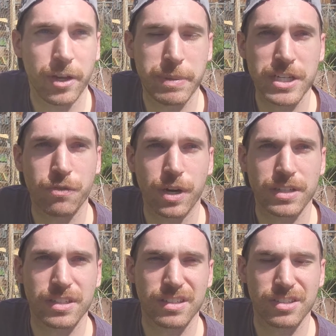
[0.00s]
pitchfork
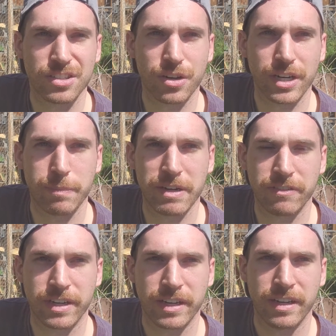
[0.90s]
to stir it up
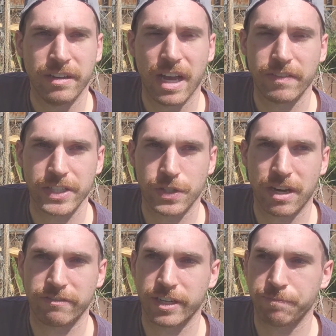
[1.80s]
every so
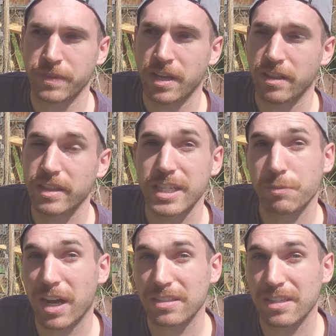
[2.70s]
often. This
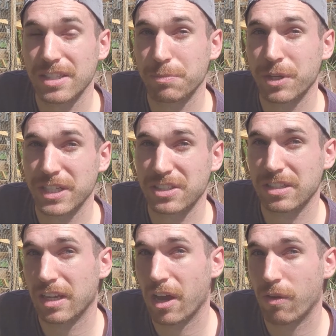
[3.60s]
process is pretty
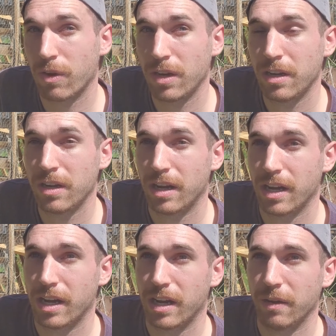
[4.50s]
slow,
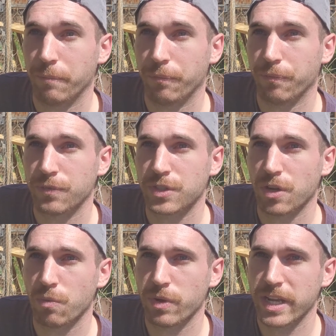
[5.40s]

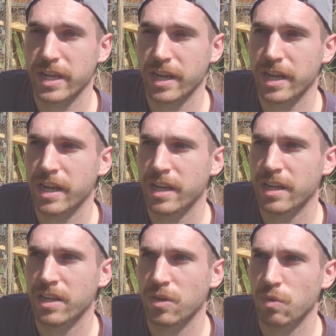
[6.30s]
so we're
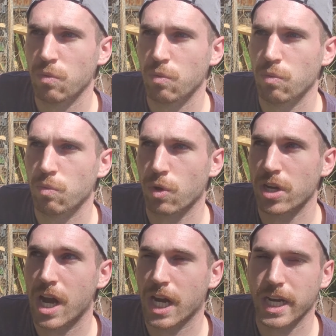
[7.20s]

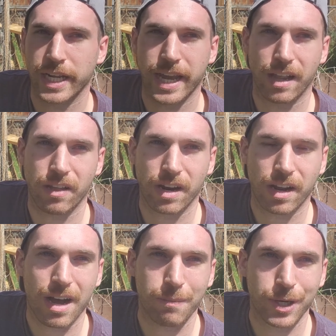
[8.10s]
not going to get a lot of
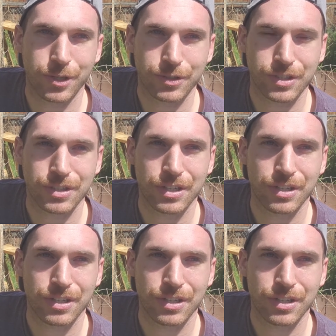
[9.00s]
compost